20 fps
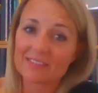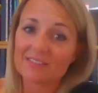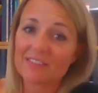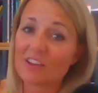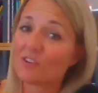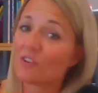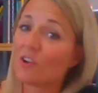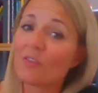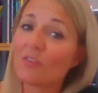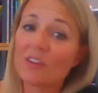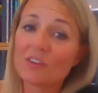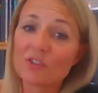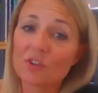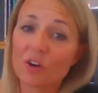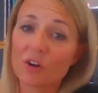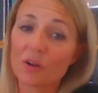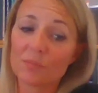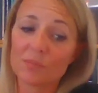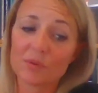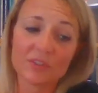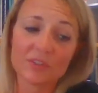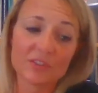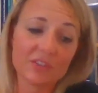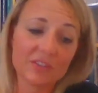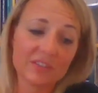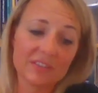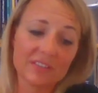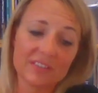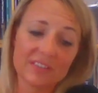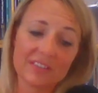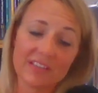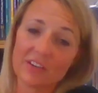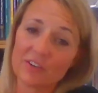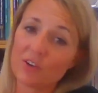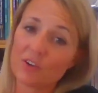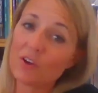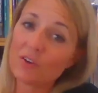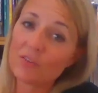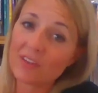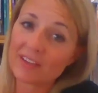they know their chocolate buttons, they
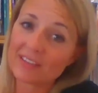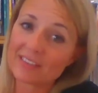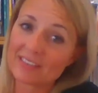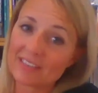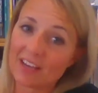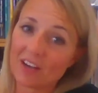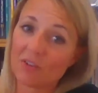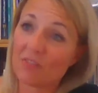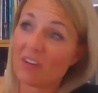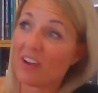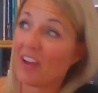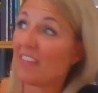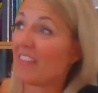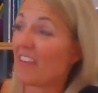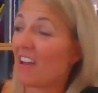know their celery,